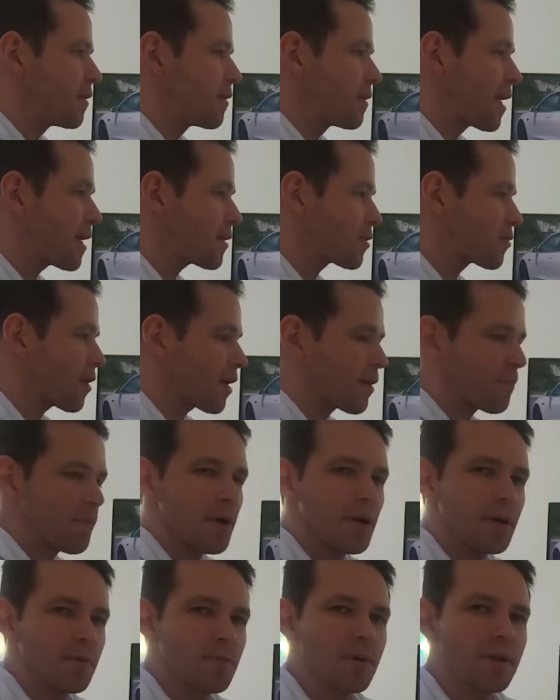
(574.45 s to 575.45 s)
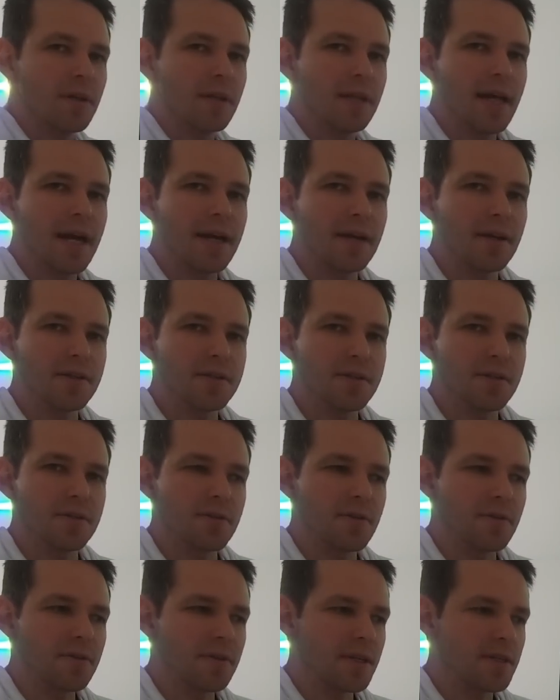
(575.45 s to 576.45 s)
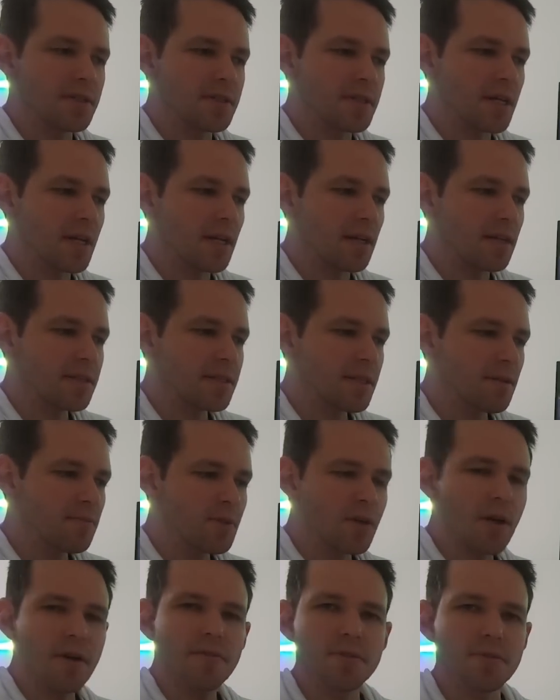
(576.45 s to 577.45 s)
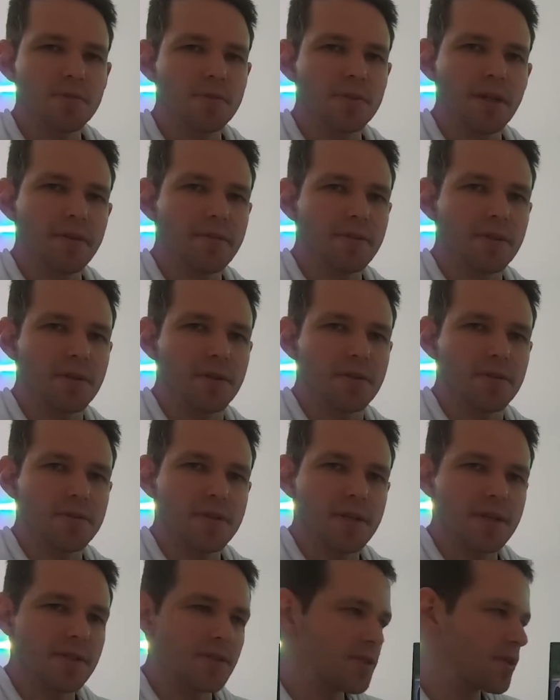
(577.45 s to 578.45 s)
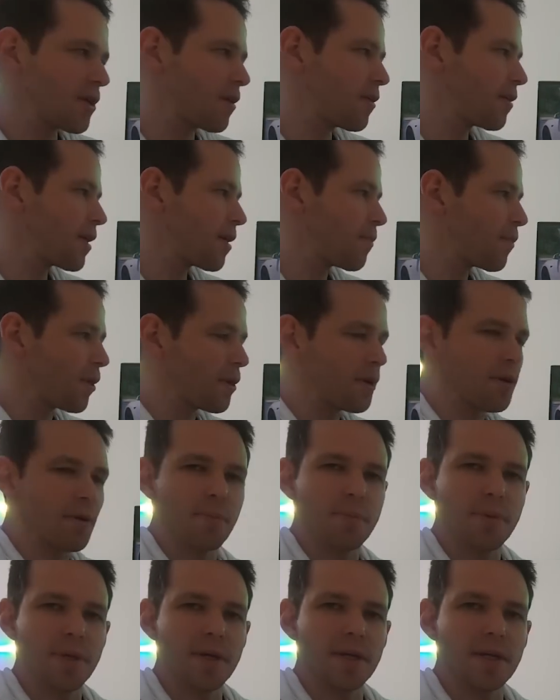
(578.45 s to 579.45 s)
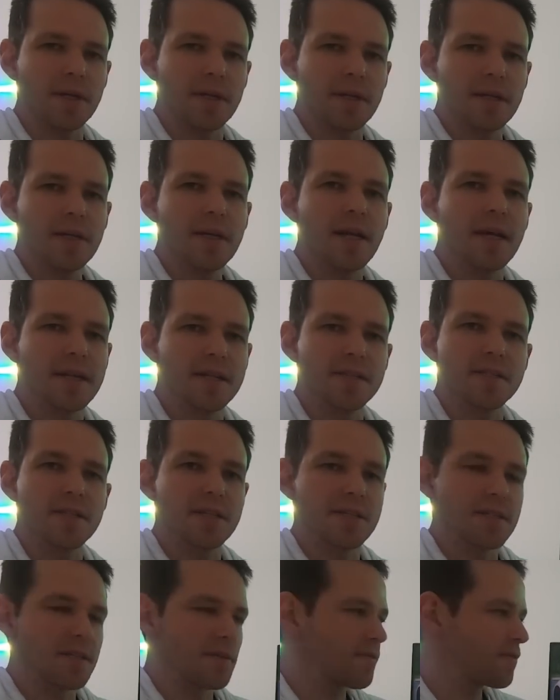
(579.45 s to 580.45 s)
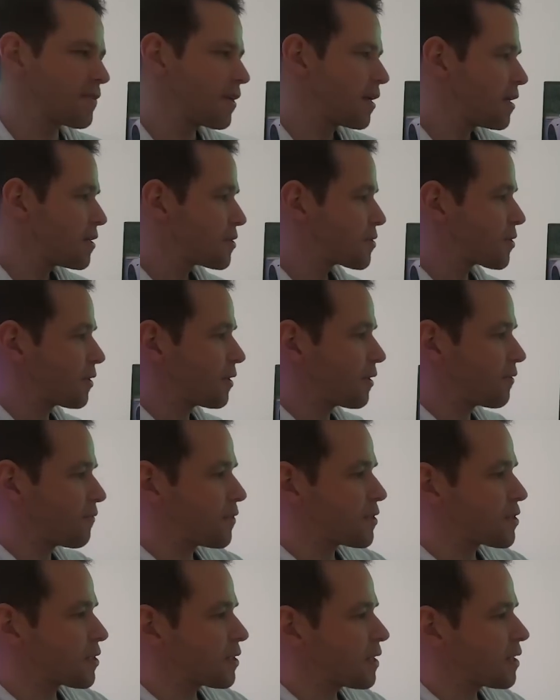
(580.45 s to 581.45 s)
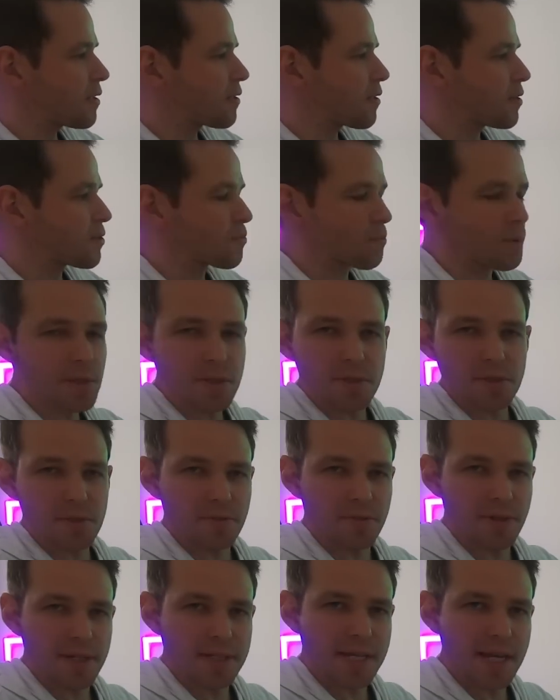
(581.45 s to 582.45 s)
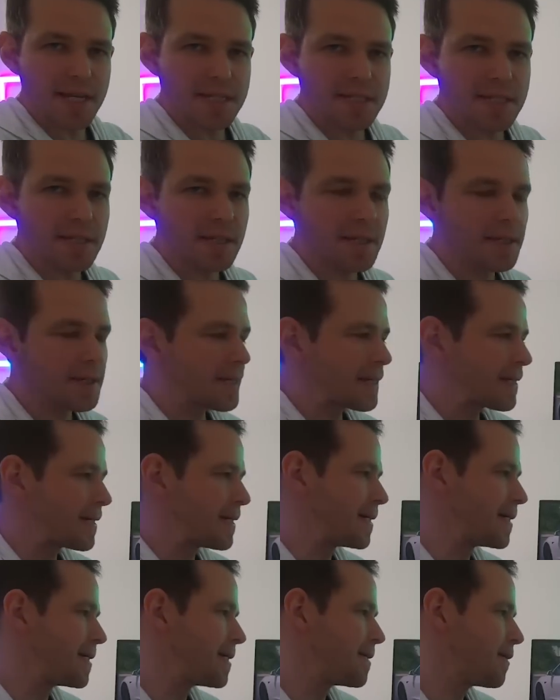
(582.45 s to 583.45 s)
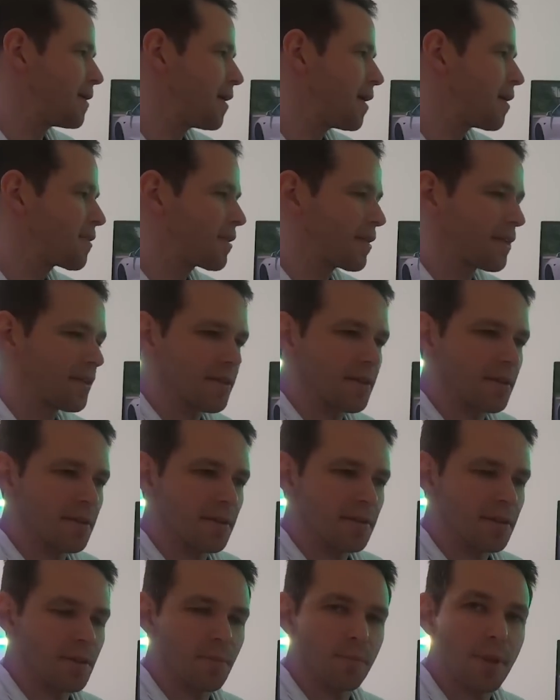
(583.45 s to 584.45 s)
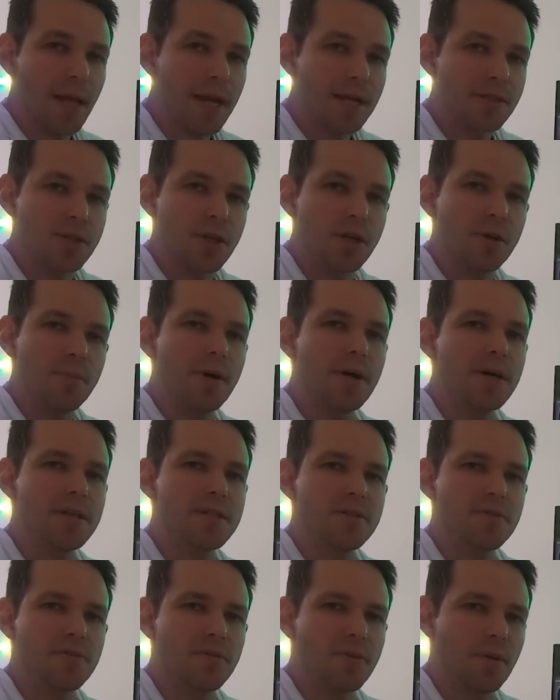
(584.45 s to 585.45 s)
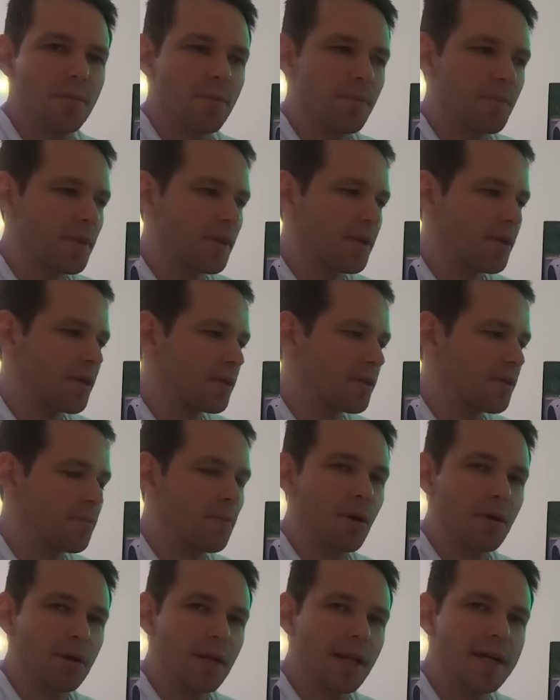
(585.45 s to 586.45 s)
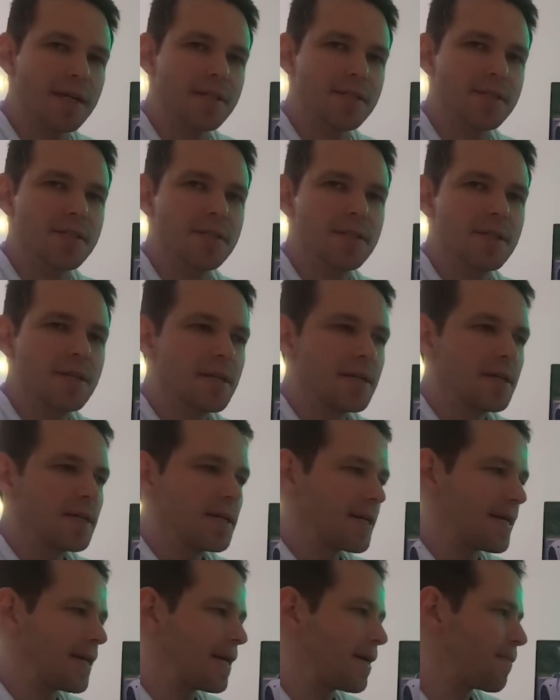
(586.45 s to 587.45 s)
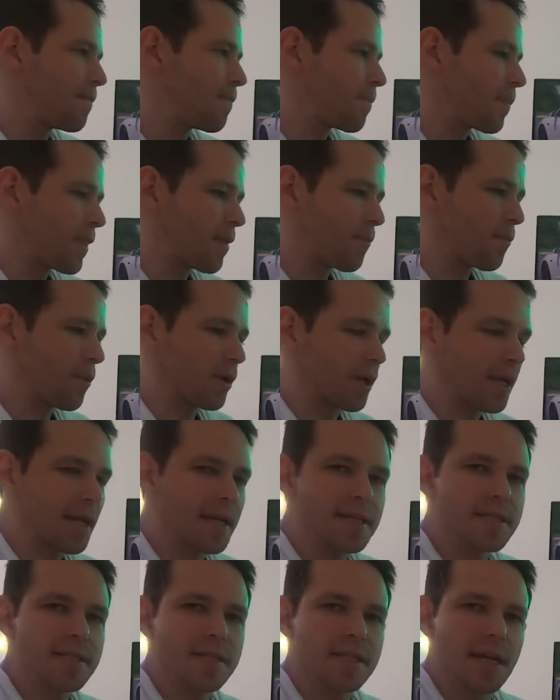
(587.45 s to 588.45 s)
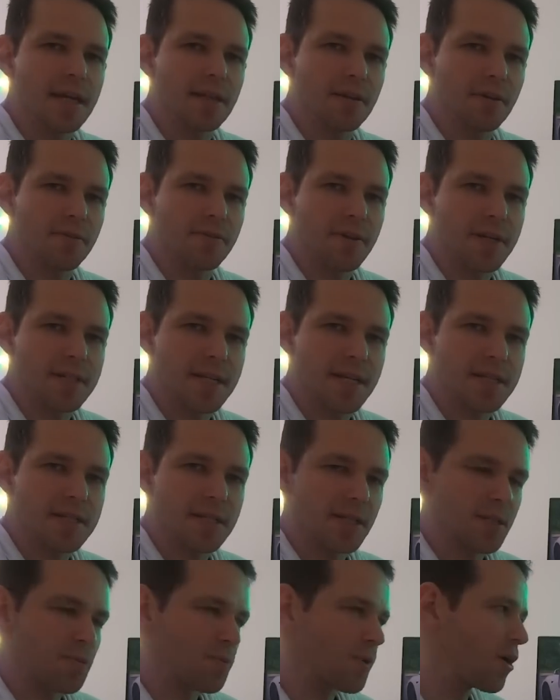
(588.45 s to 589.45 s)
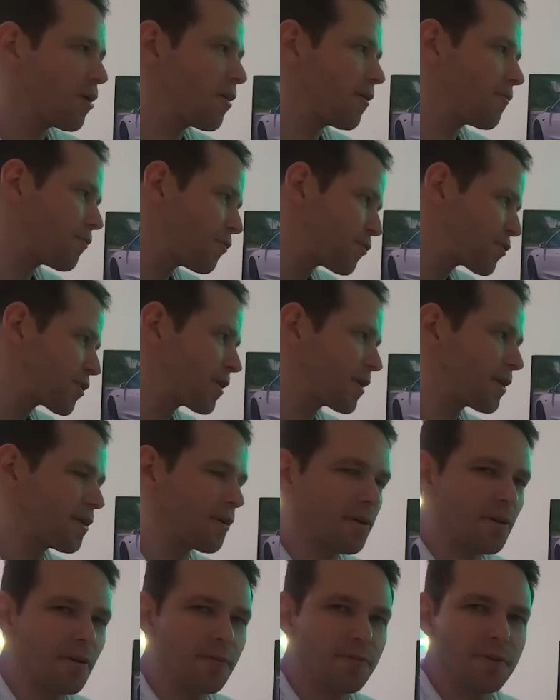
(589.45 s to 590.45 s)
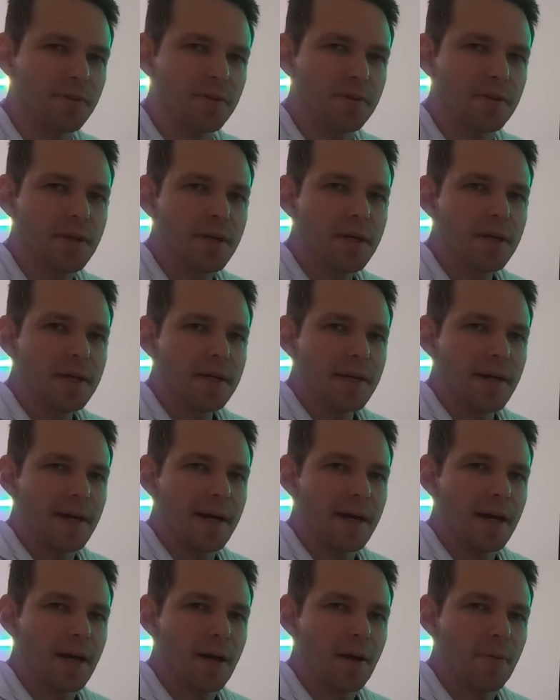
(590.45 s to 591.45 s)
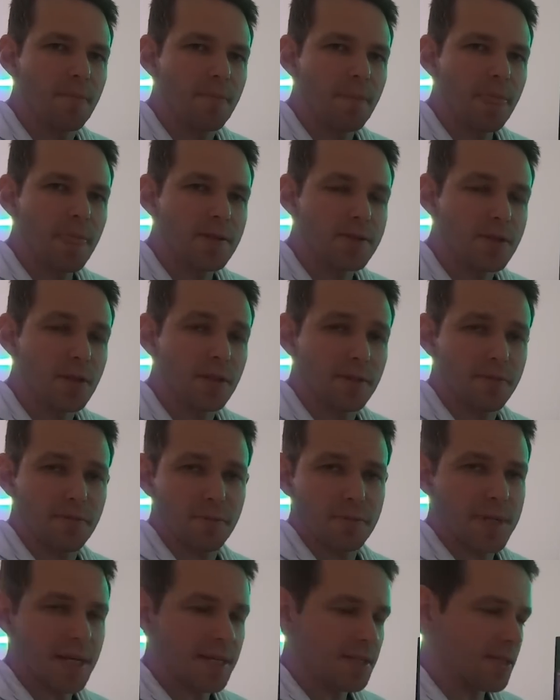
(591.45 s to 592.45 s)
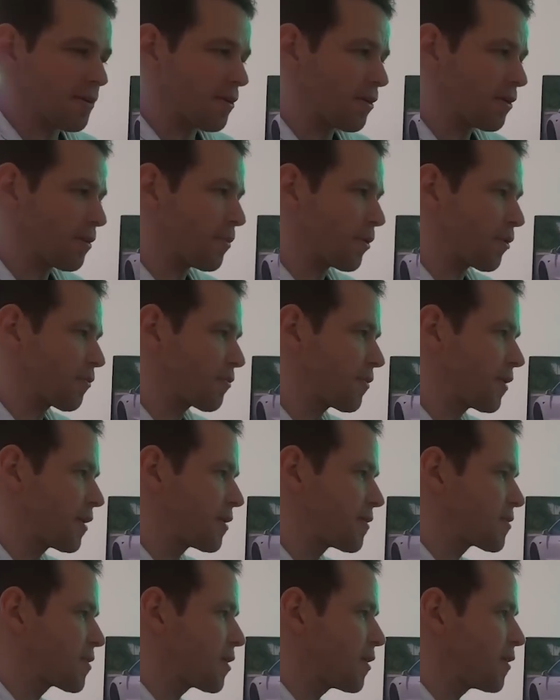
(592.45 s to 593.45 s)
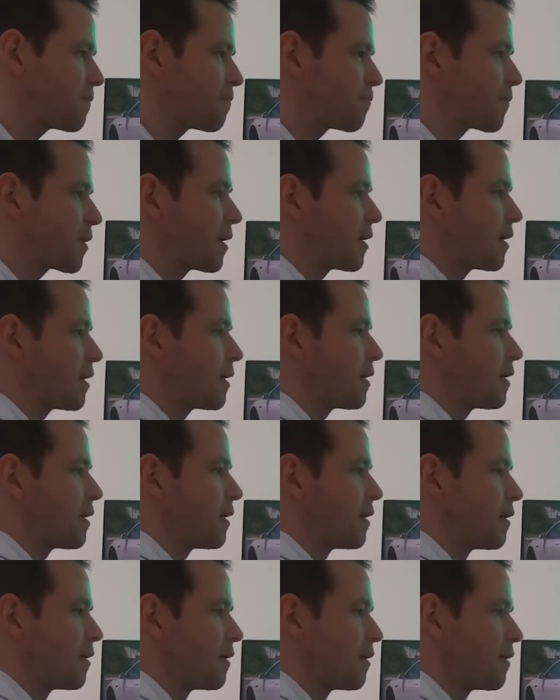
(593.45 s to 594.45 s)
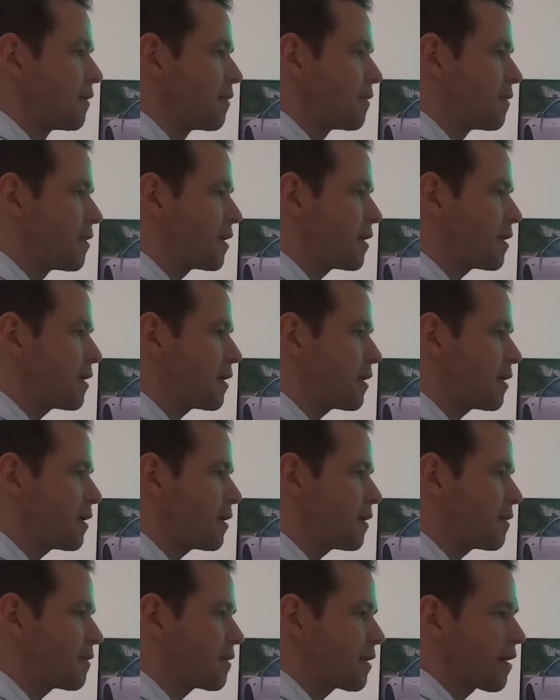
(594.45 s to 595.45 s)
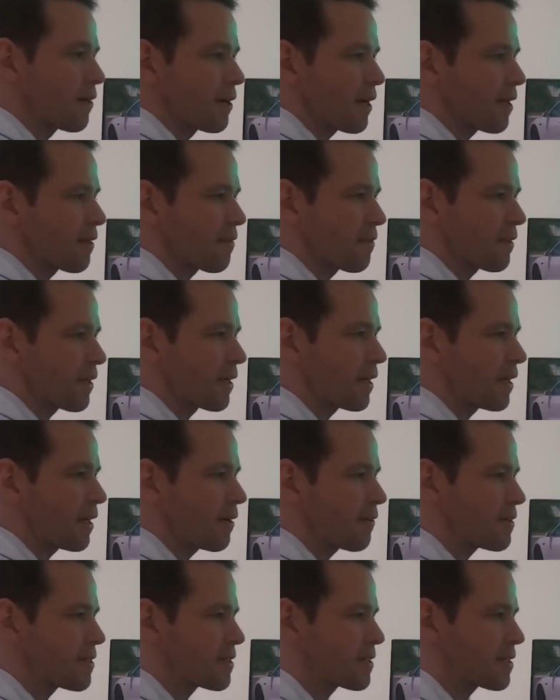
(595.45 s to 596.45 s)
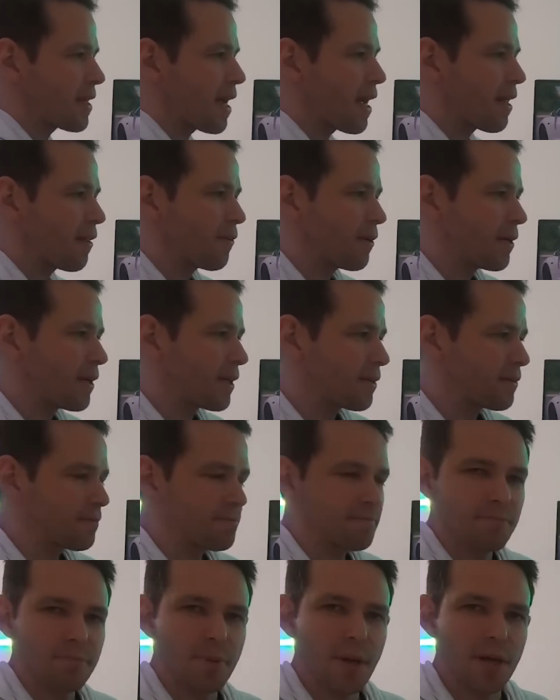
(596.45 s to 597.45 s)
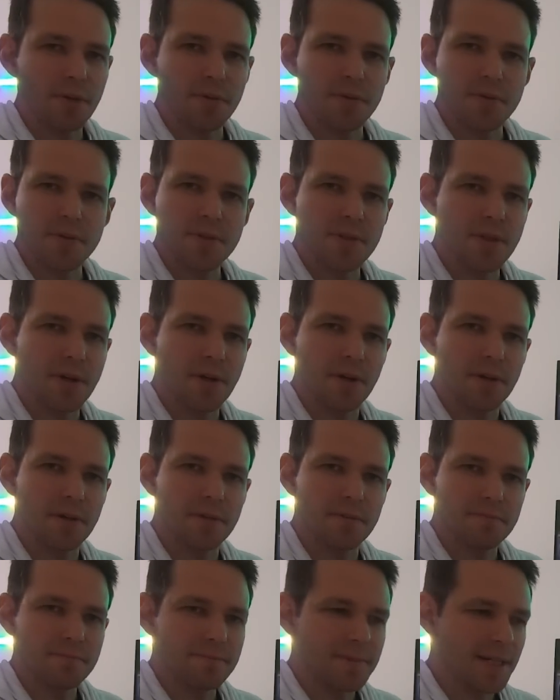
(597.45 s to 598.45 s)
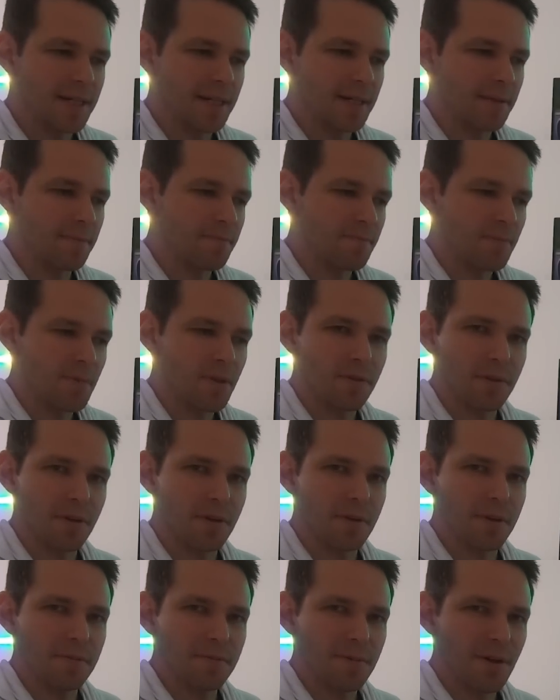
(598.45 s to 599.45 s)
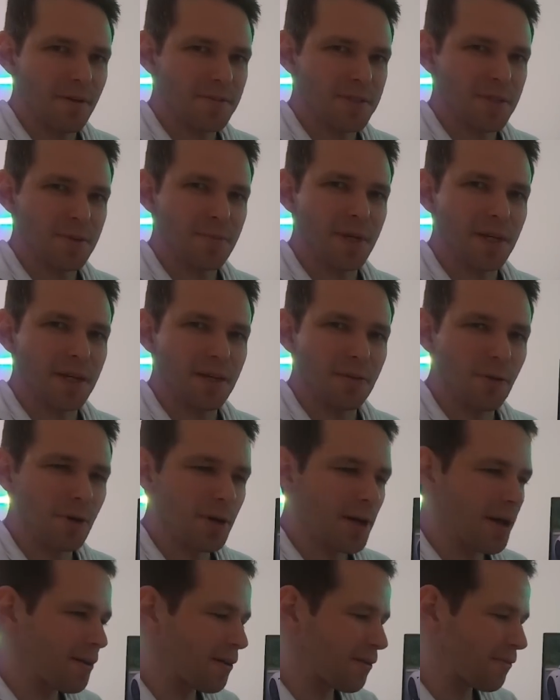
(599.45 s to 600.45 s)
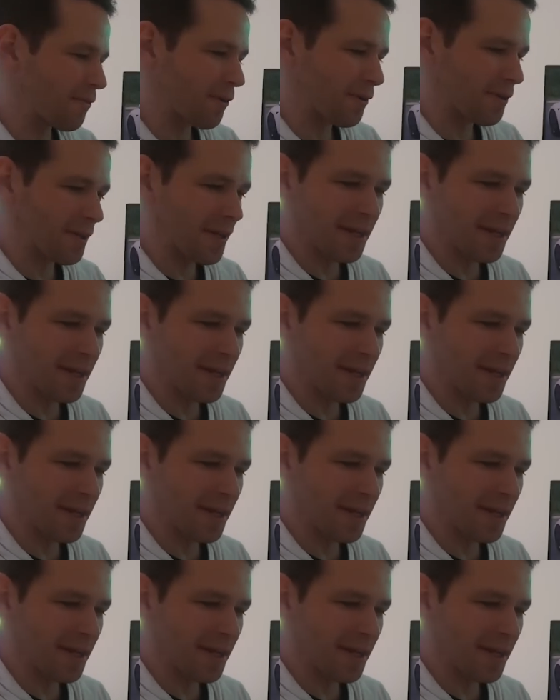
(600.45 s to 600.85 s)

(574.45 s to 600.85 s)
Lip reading: that track mode will allow you to do things that some drivers will never use, and so that might not be an incentive. Certainly visually, those wheels look fantastic. I think the black turbines from the Model X, the Model S, they look fantastic as well. Unfortunately not offered, certainly from Tesla on the Model 3. So The only other thing here is alloy pedals. So you've got obviously being an auto, you've got